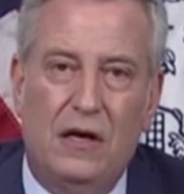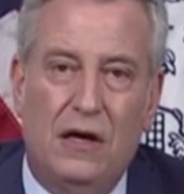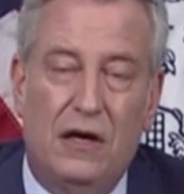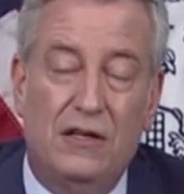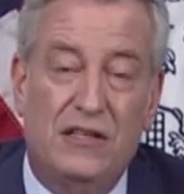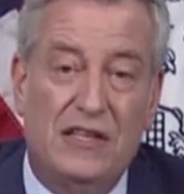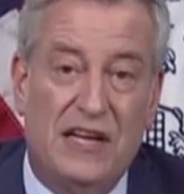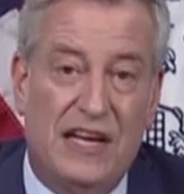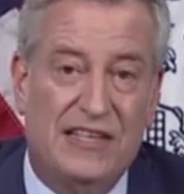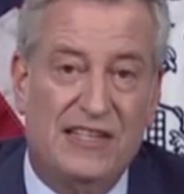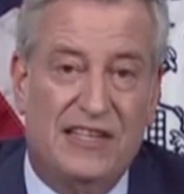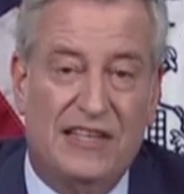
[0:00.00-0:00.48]

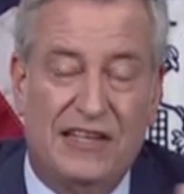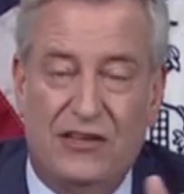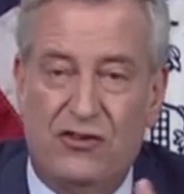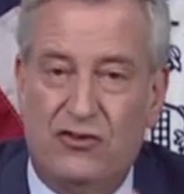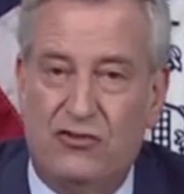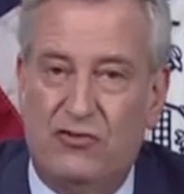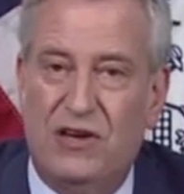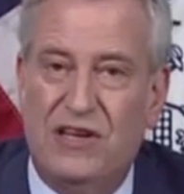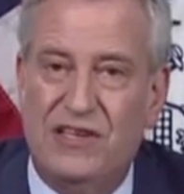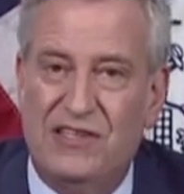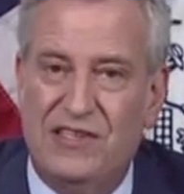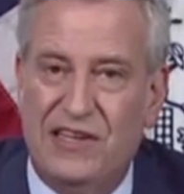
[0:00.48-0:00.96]
testing and
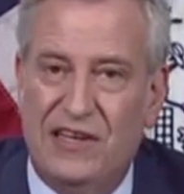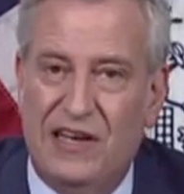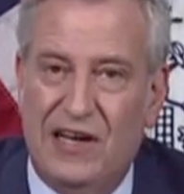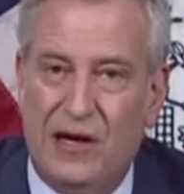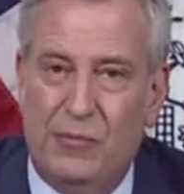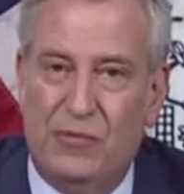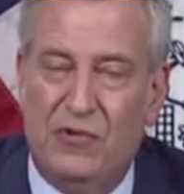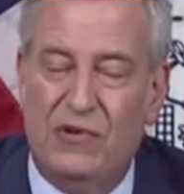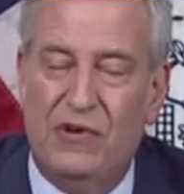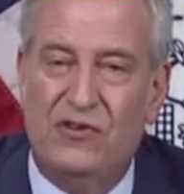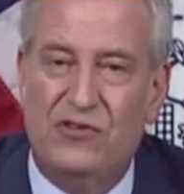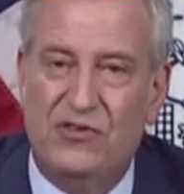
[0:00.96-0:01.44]
tracing
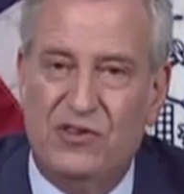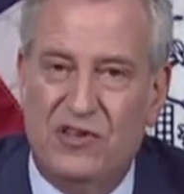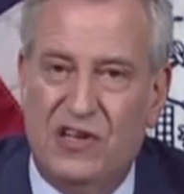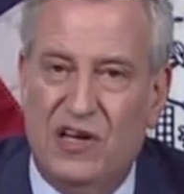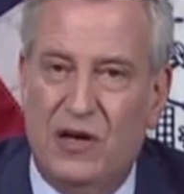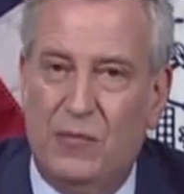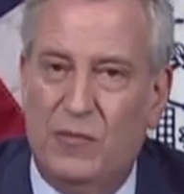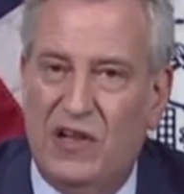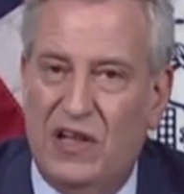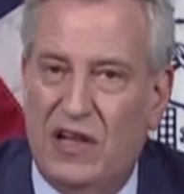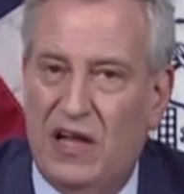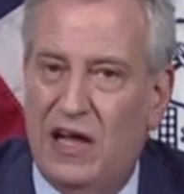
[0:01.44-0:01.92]
operation
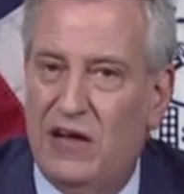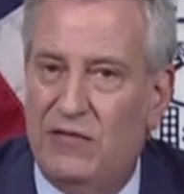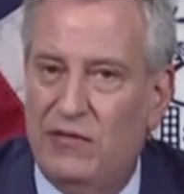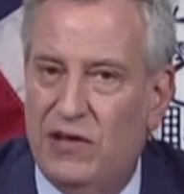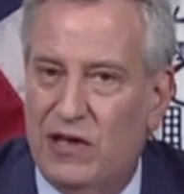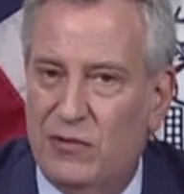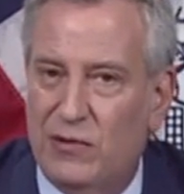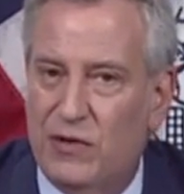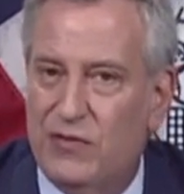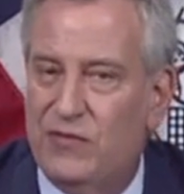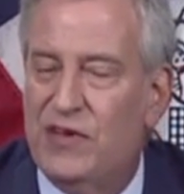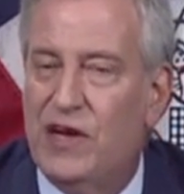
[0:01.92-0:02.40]
come alive
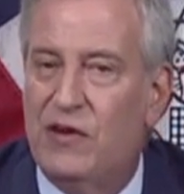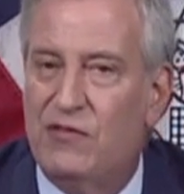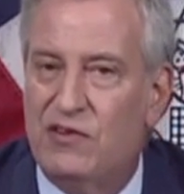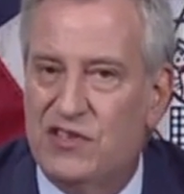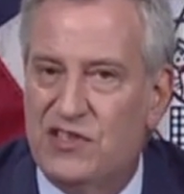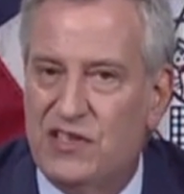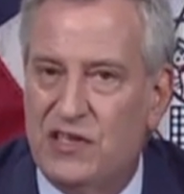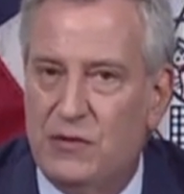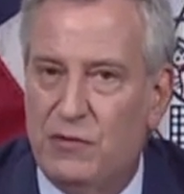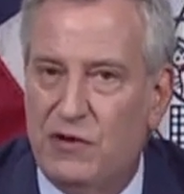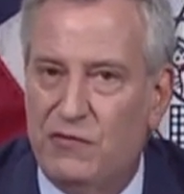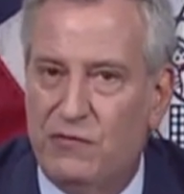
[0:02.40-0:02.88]
like we've never
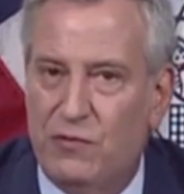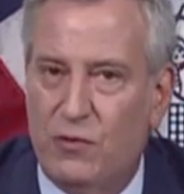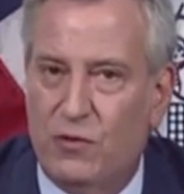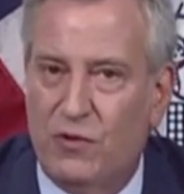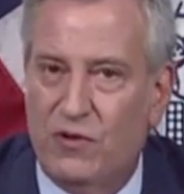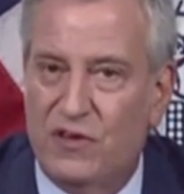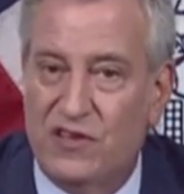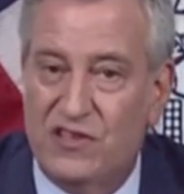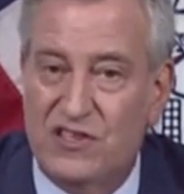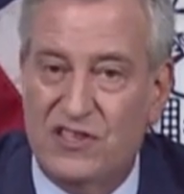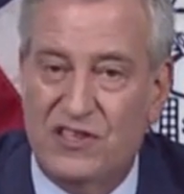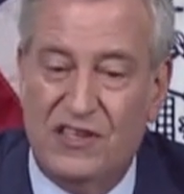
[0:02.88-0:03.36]
seen before
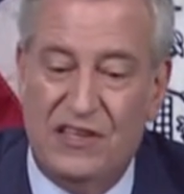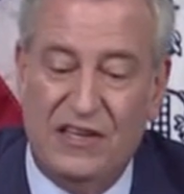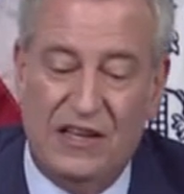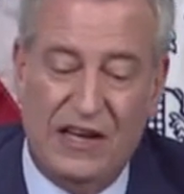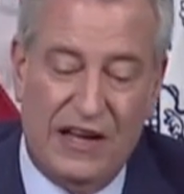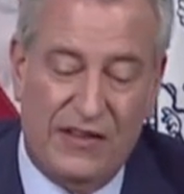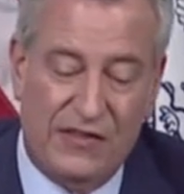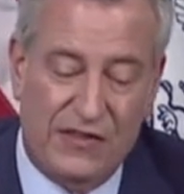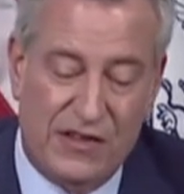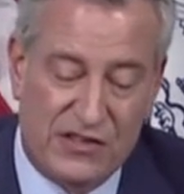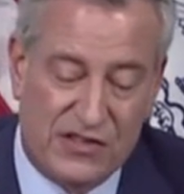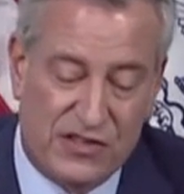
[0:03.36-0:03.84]
in the city,
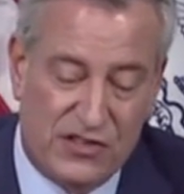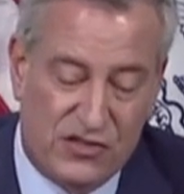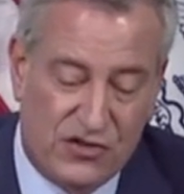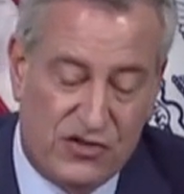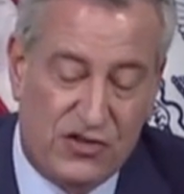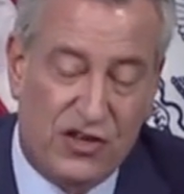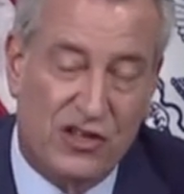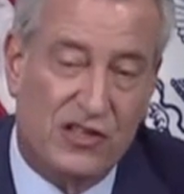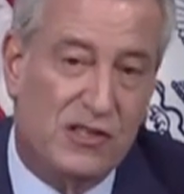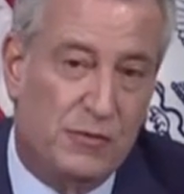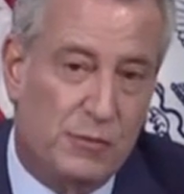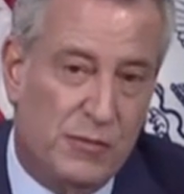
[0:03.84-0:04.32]
and this is
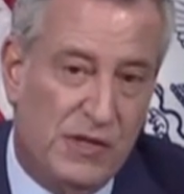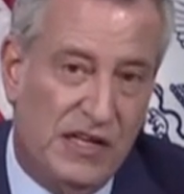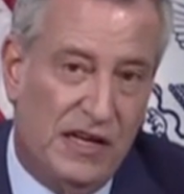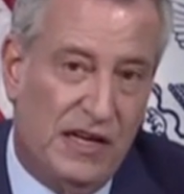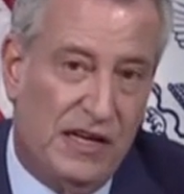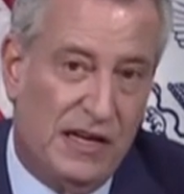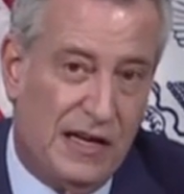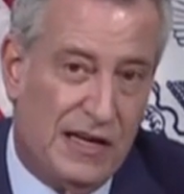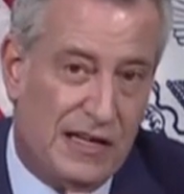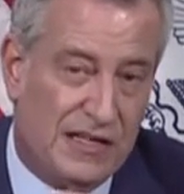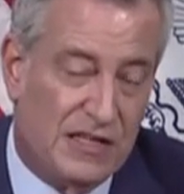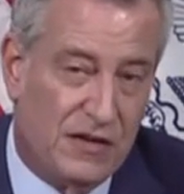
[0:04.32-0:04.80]
just the
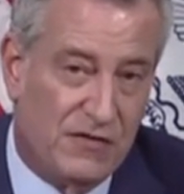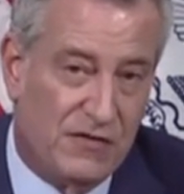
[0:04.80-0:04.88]
beginning.